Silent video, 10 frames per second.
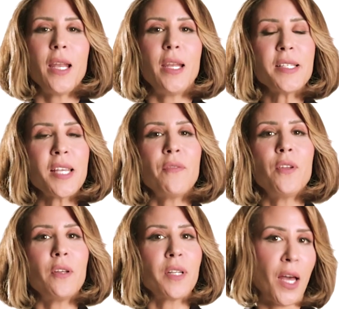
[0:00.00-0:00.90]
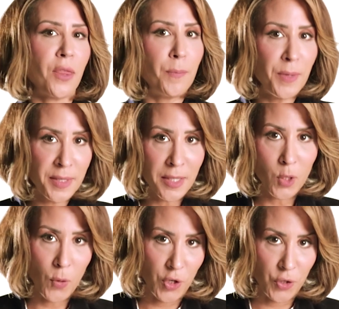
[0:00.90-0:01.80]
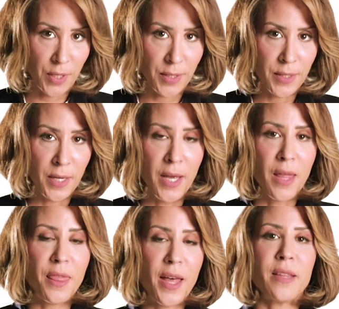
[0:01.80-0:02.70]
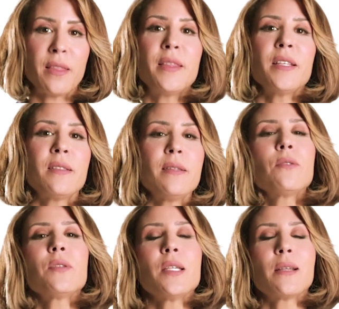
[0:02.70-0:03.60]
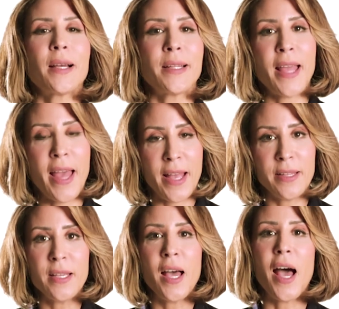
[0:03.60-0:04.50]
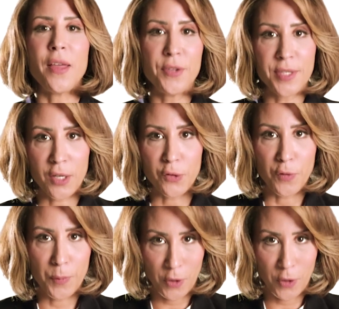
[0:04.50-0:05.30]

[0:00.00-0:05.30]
Let's have a look at the business questions that this D two C client had at the start of the